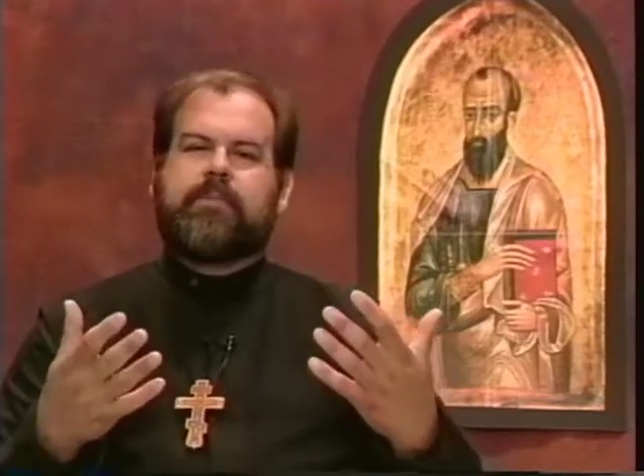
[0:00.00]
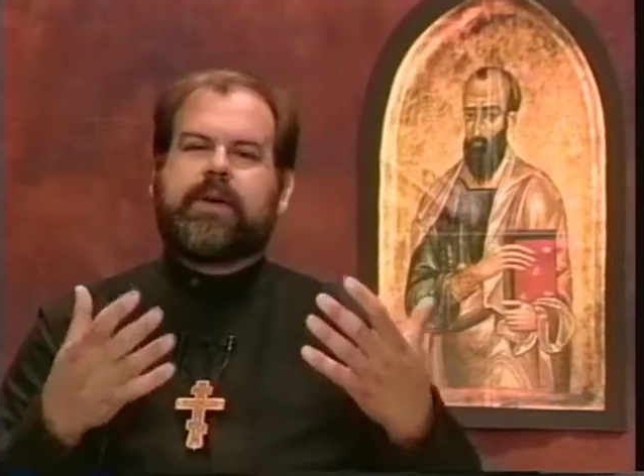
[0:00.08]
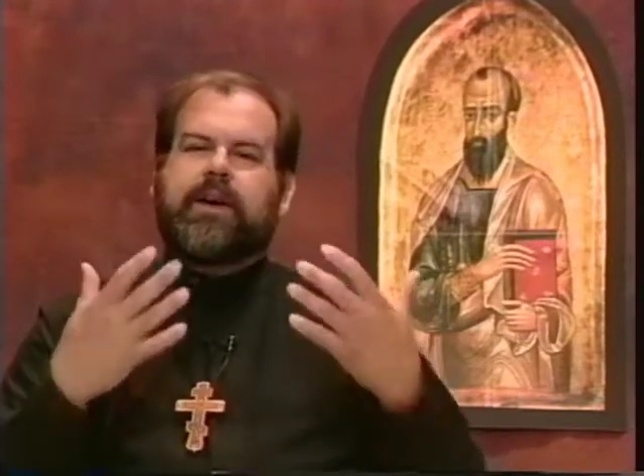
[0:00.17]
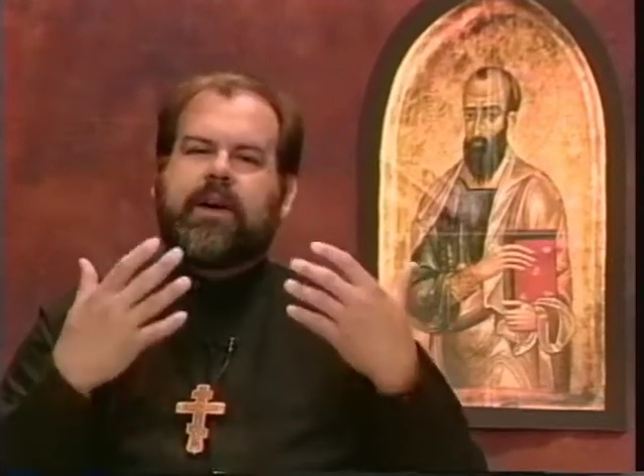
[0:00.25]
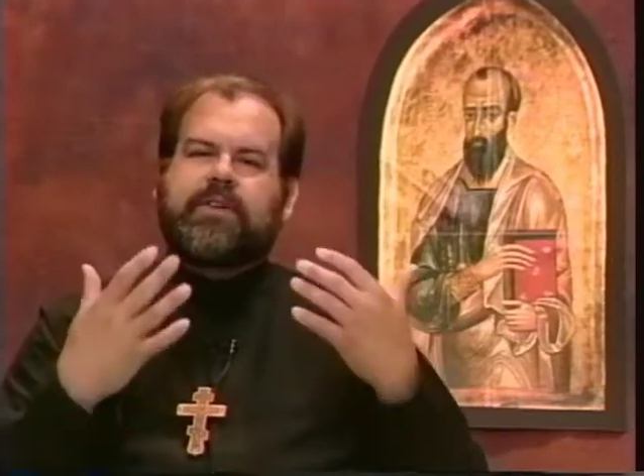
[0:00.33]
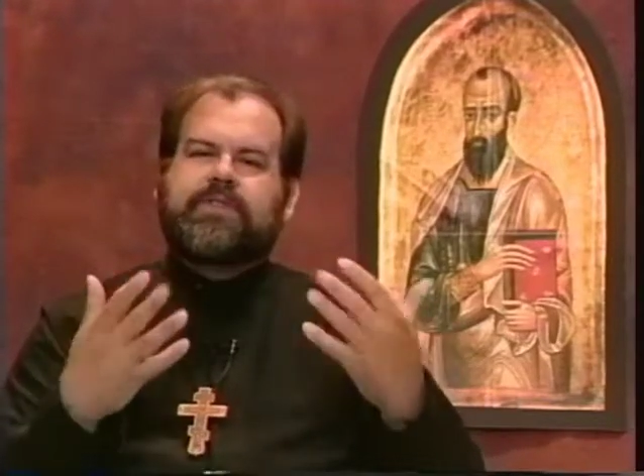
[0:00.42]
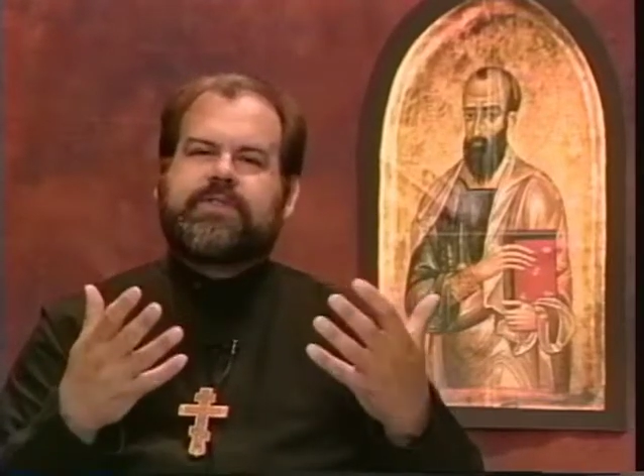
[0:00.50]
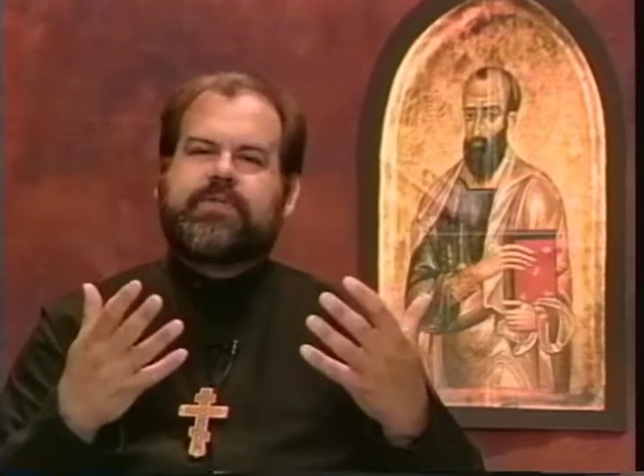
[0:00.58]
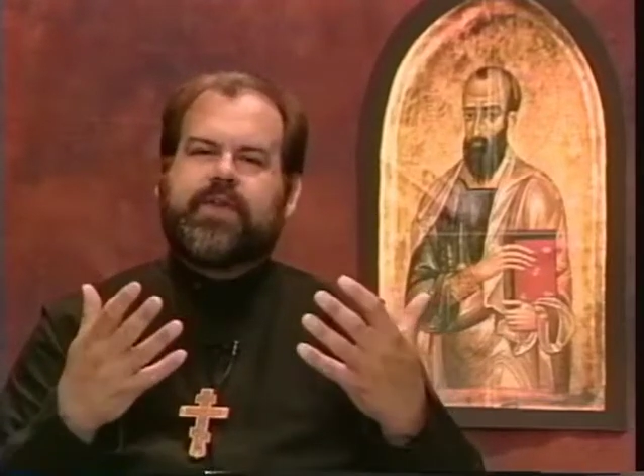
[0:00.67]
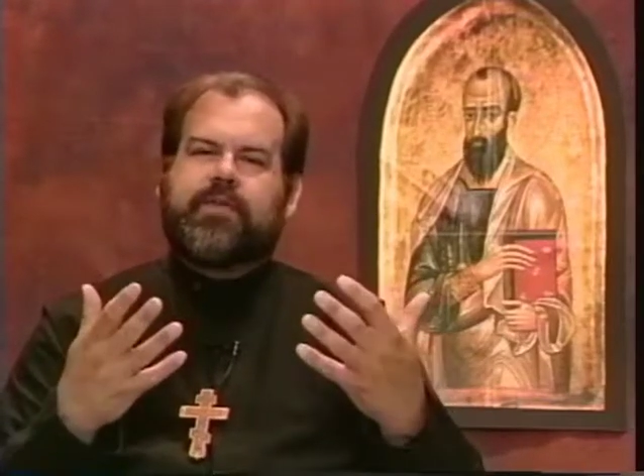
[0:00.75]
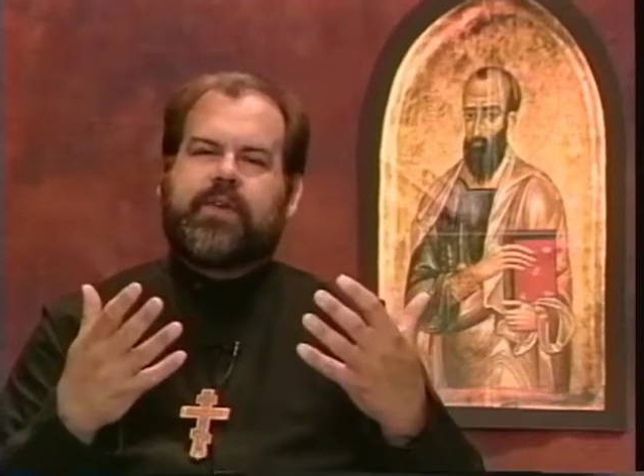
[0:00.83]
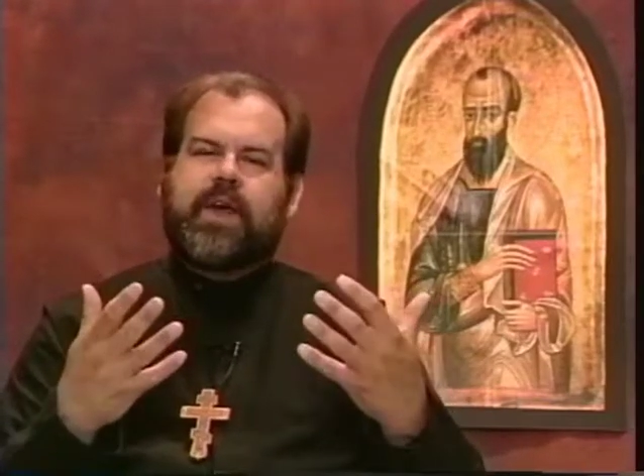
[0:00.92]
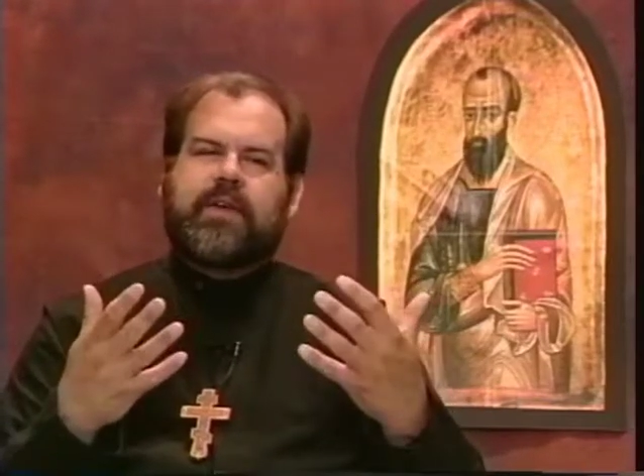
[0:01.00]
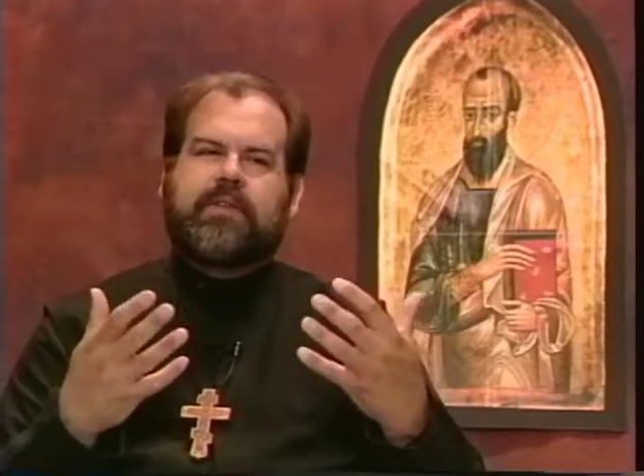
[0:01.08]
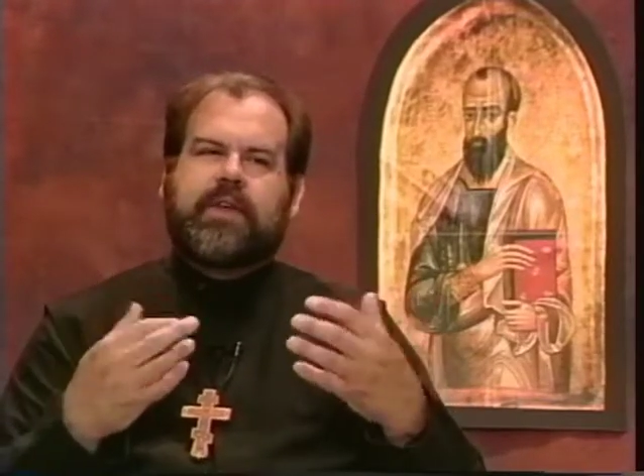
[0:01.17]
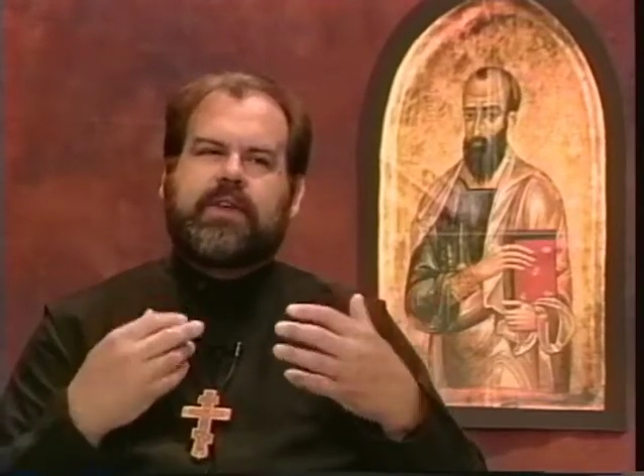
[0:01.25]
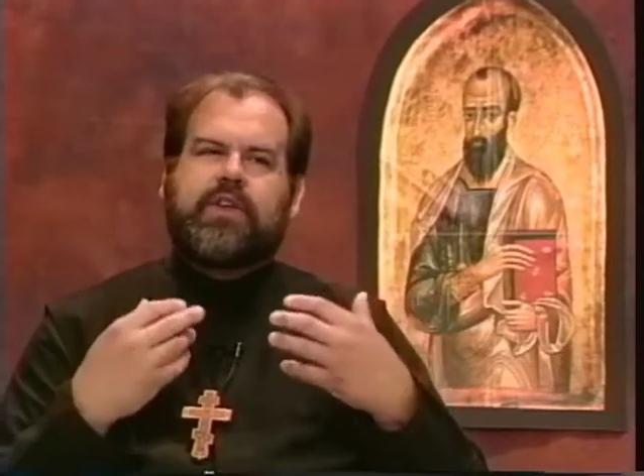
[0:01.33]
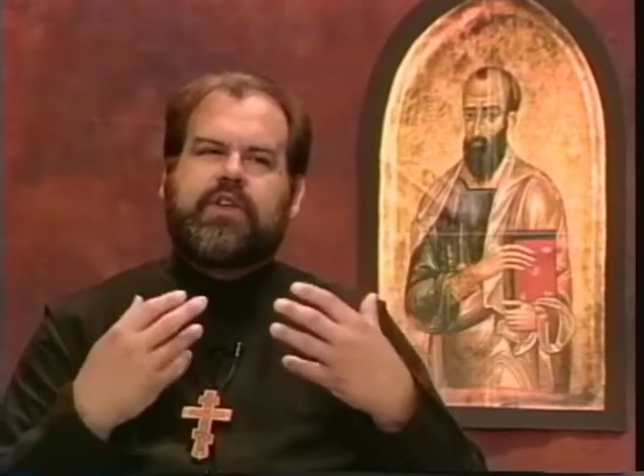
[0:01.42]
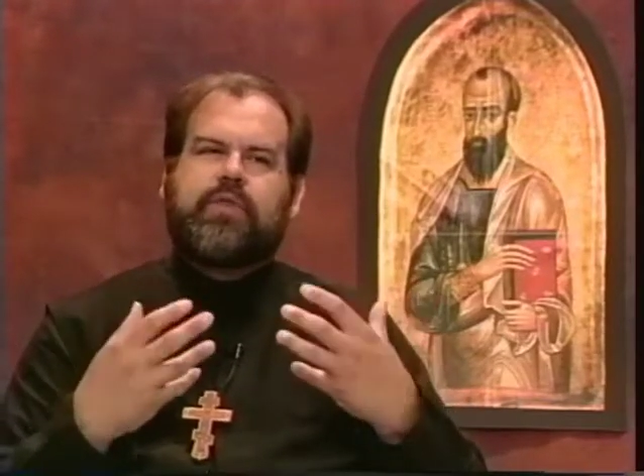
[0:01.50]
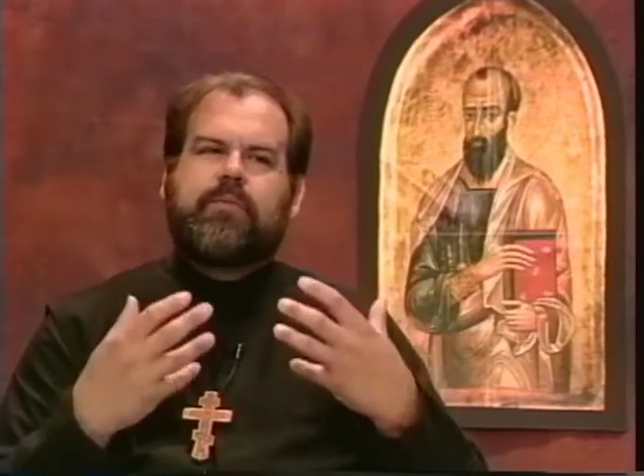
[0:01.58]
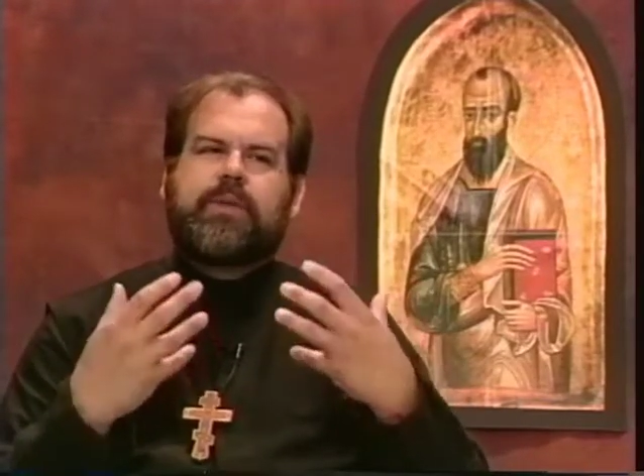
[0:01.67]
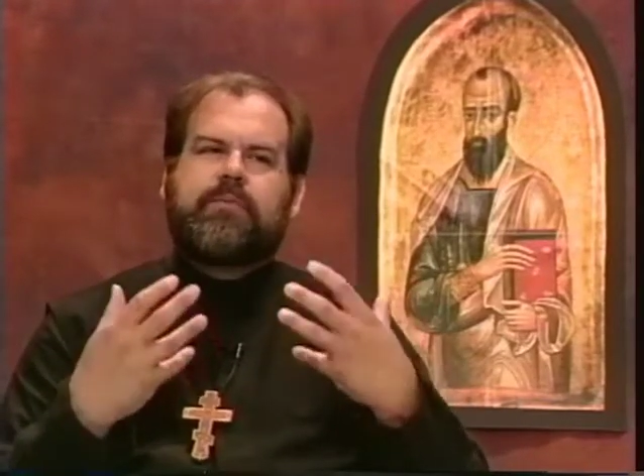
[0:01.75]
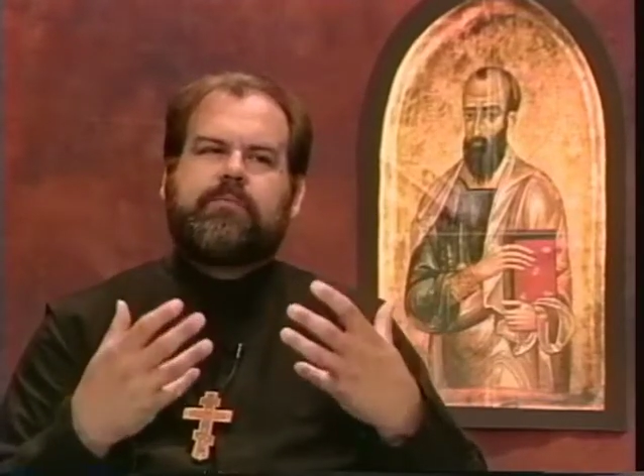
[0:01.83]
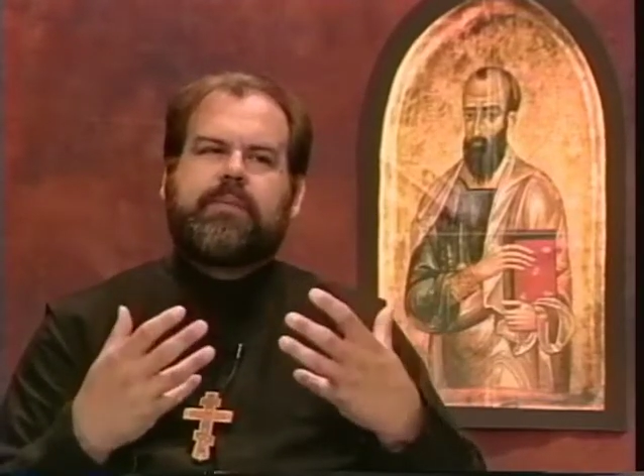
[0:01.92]
because of the fact that
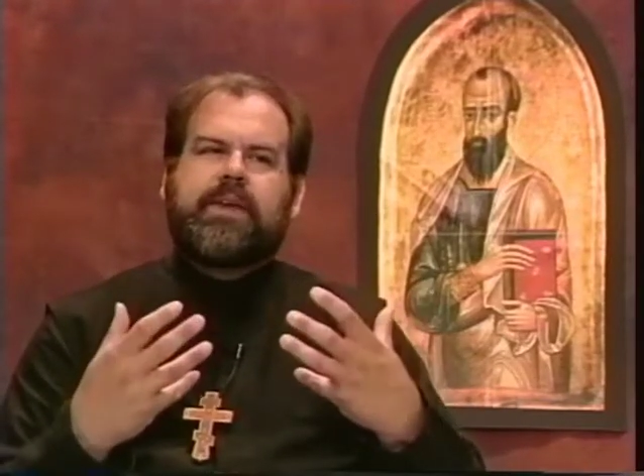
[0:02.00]
human